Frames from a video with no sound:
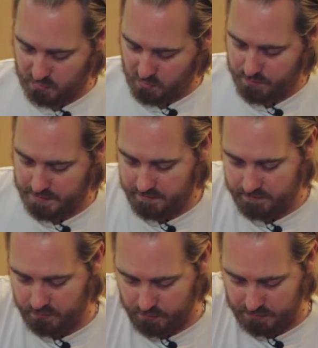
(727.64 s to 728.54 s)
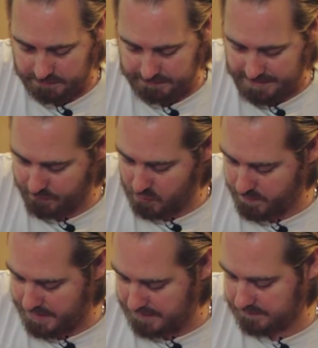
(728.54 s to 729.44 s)
open to put the Tapco
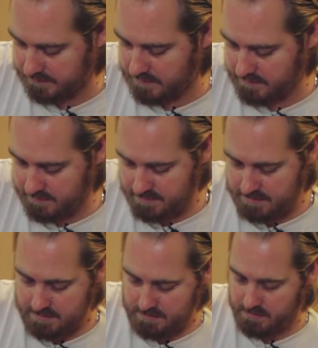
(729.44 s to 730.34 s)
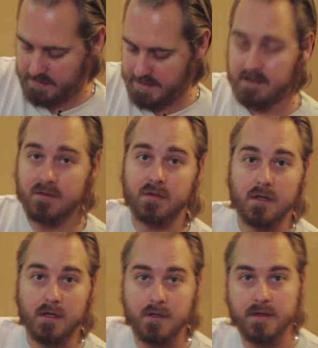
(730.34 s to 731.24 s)
mags on. You can't
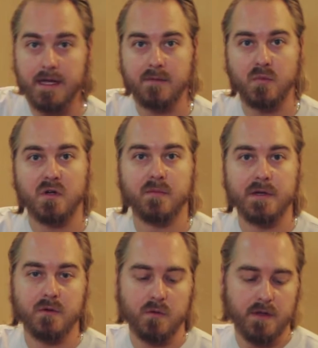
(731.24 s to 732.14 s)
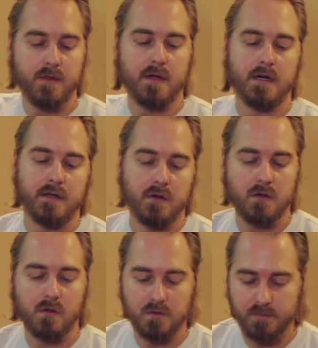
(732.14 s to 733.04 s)
put them in with you know,
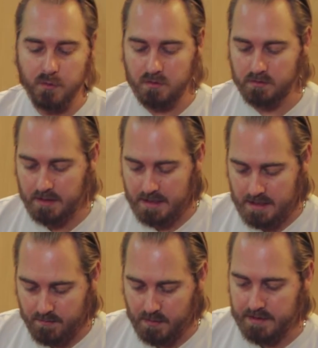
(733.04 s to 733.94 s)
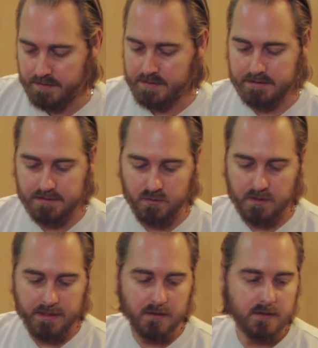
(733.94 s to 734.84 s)
closed bolt. But this is
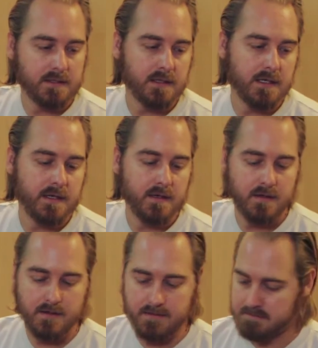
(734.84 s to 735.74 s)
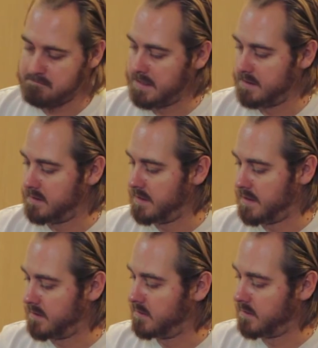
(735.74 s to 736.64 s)
what it looks like in the
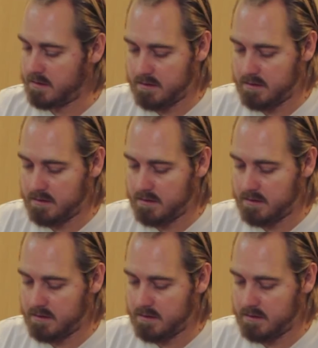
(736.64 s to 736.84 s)
end.